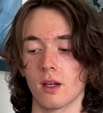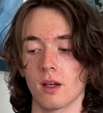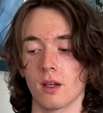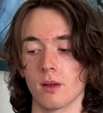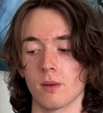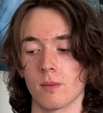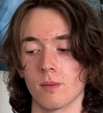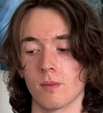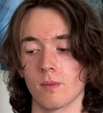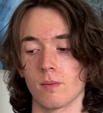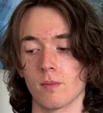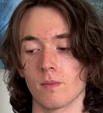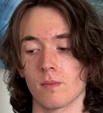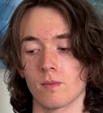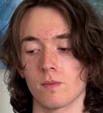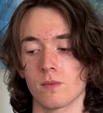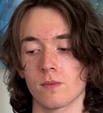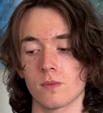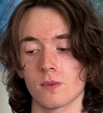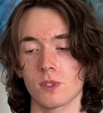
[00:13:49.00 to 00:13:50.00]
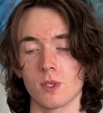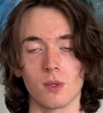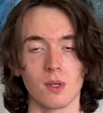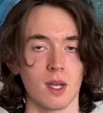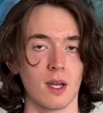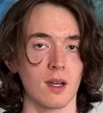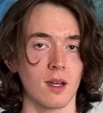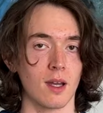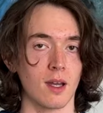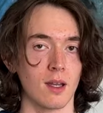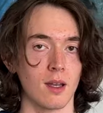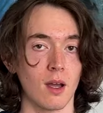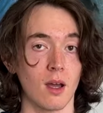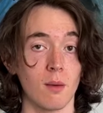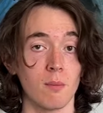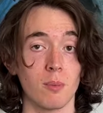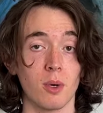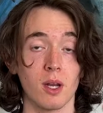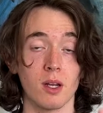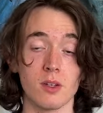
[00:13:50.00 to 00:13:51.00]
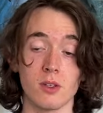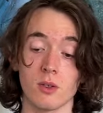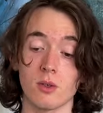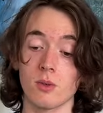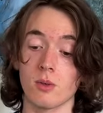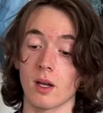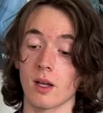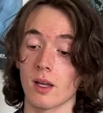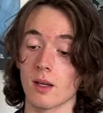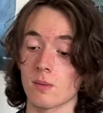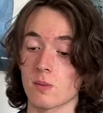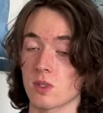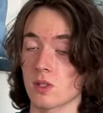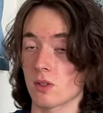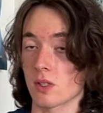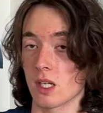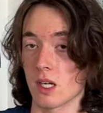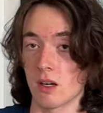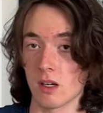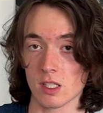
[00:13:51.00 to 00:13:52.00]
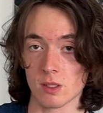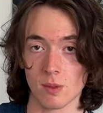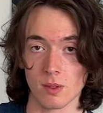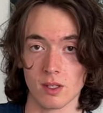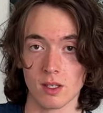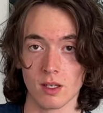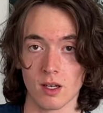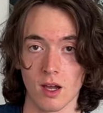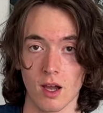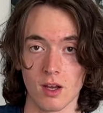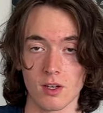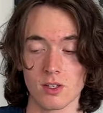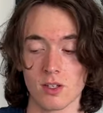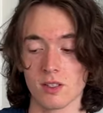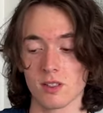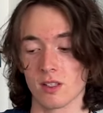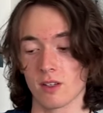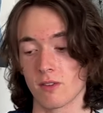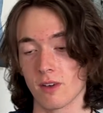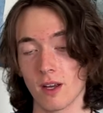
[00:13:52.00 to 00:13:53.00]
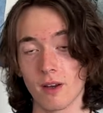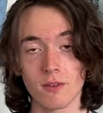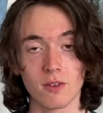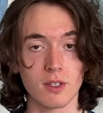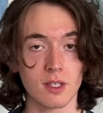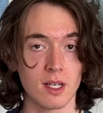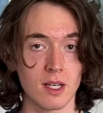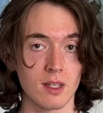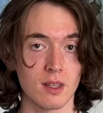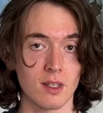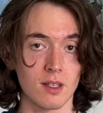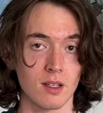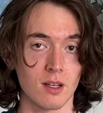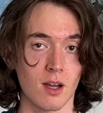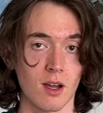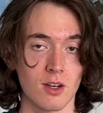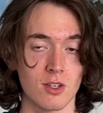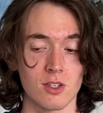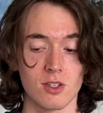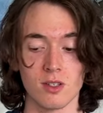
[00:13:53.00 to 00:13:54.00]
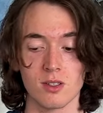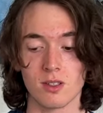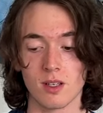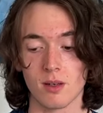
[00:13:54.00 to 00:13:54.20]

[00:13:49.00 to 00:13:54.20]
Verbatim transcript: Um, so yeah, I, but I do I am still curious about the Akashas, and if I ever get the Akashas,